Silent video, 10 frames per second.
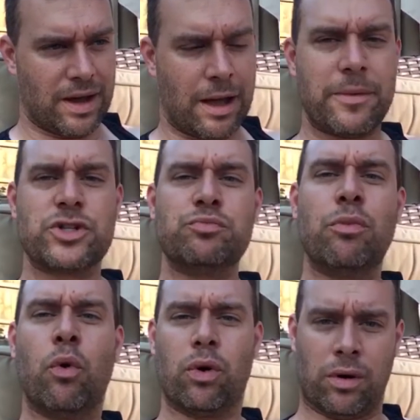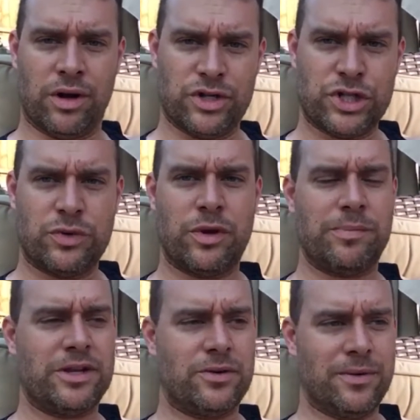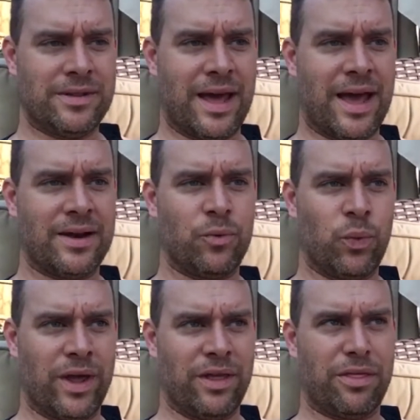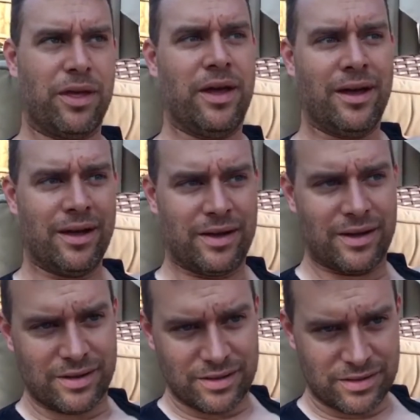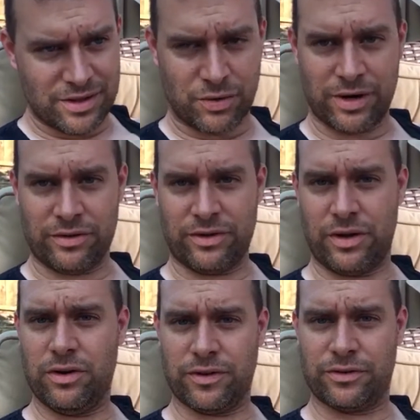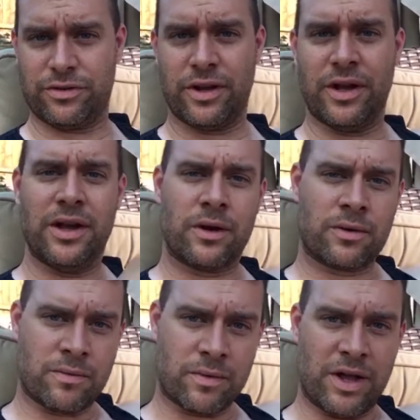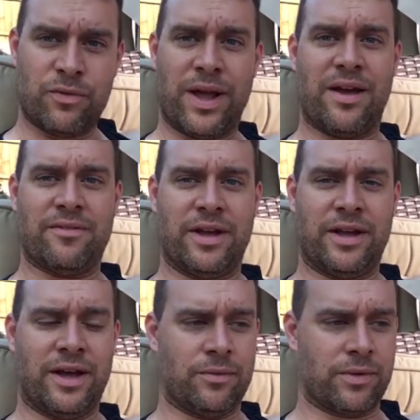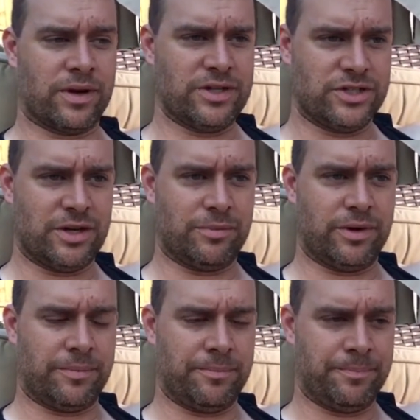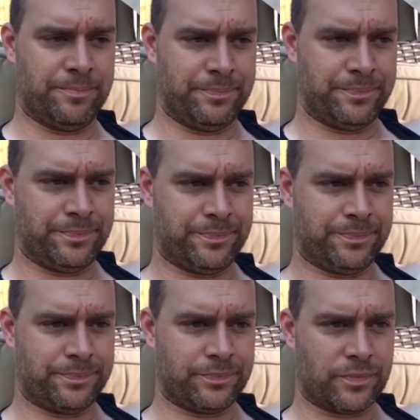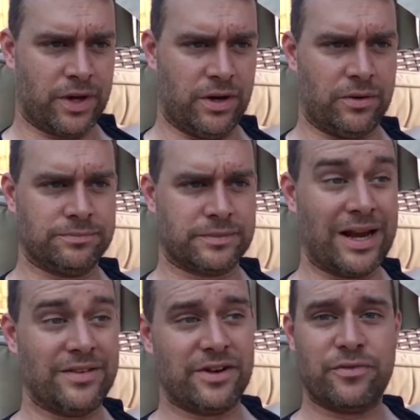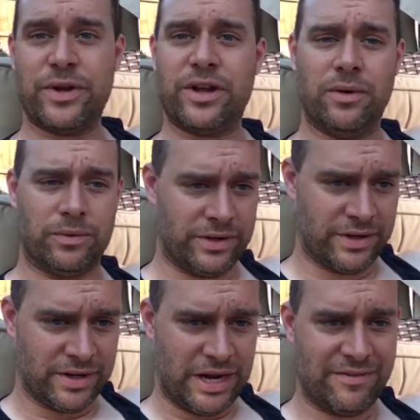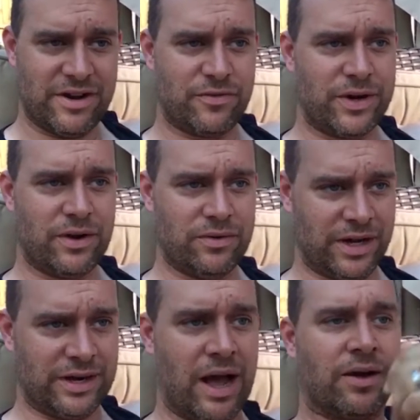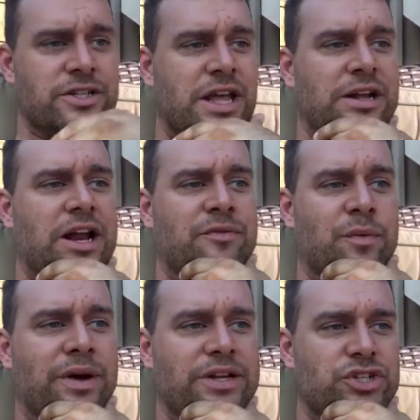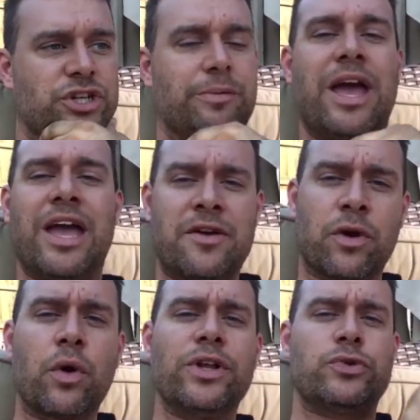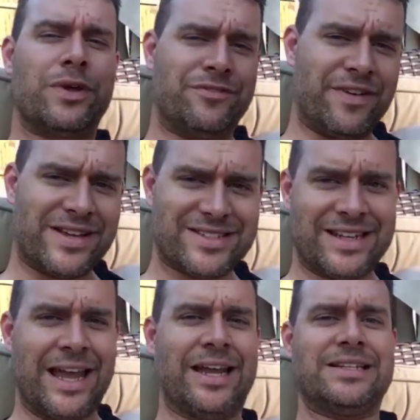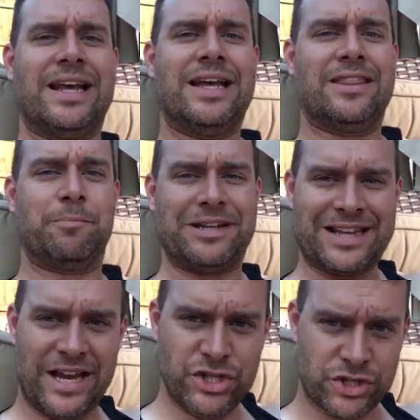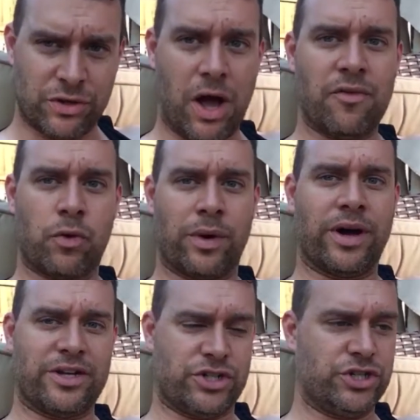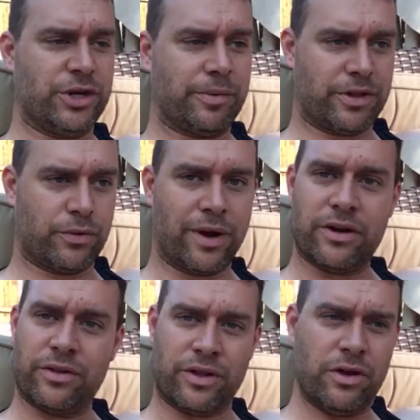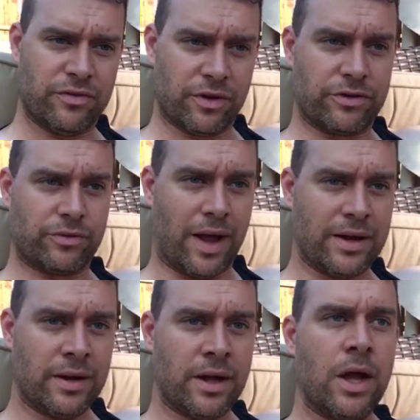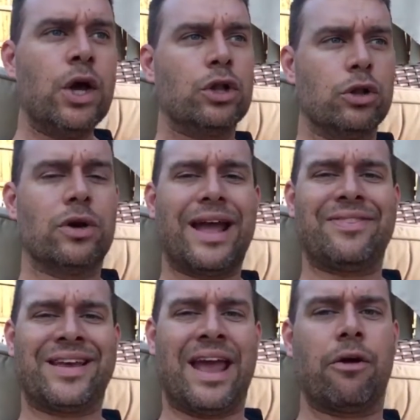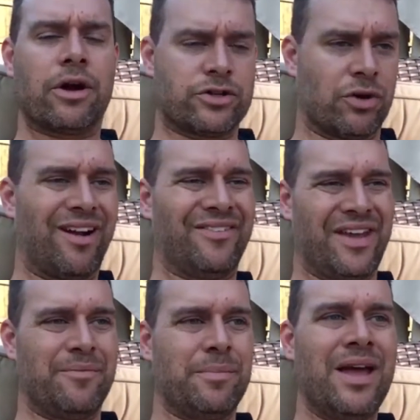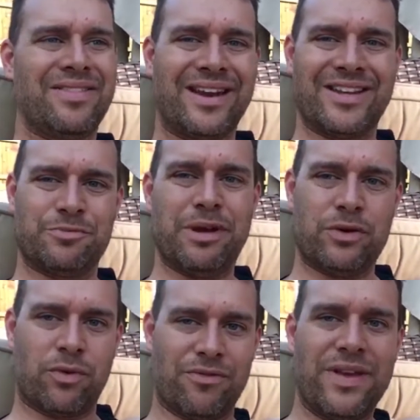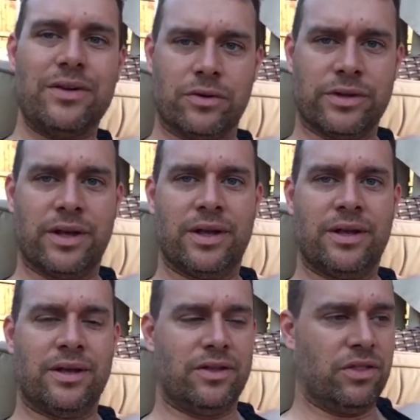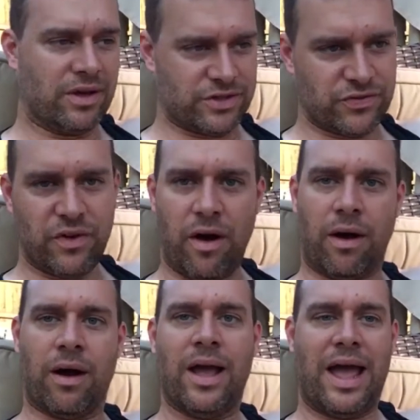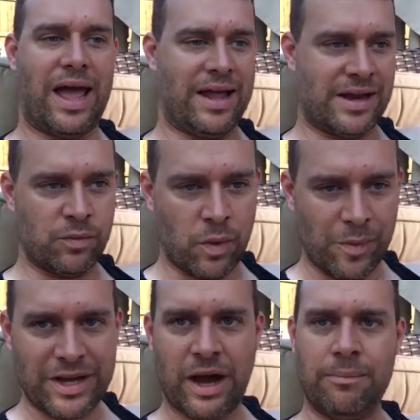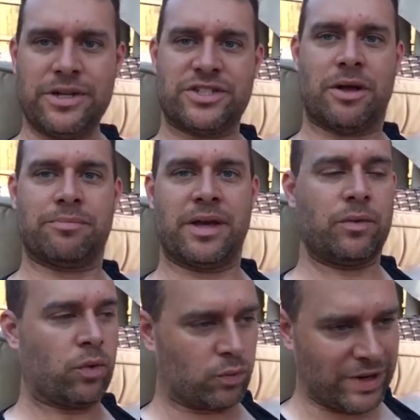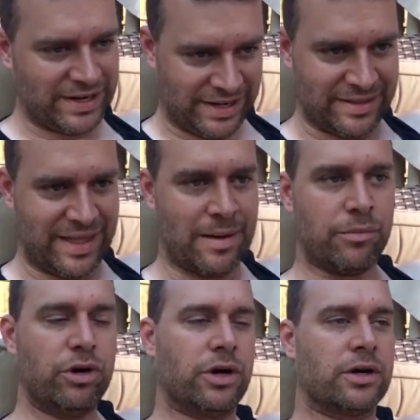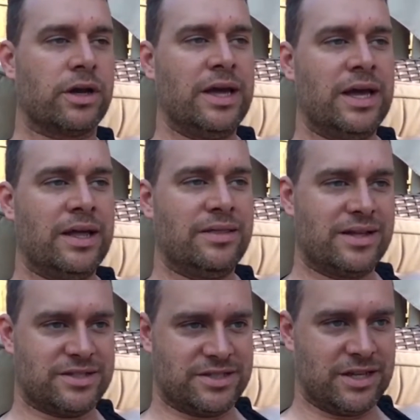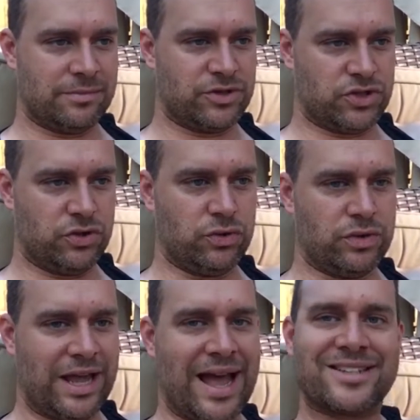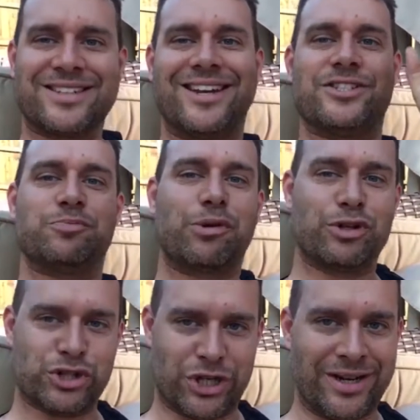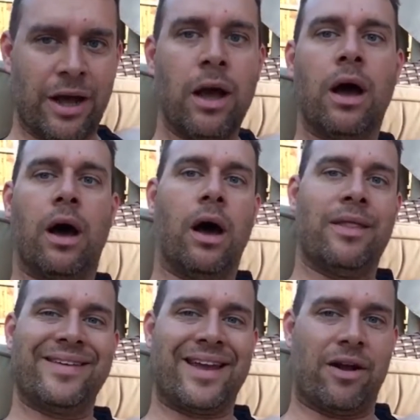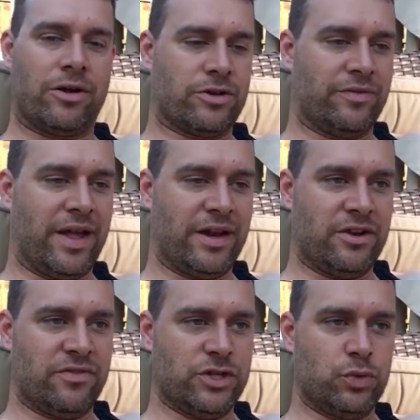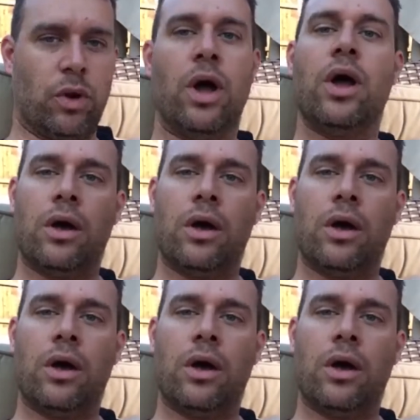how much more should we be doing that with the creator of the universe if we have a relationship with him? And even if we don't acknowledge that kind of a relationship, if we're going to investigate the potential of a relationship with the creator of the universe, right? Look at the character of him that has been revealed thus far. And then when we come to something we're reading in that book that seems to cast an aspersion on the character of that individual,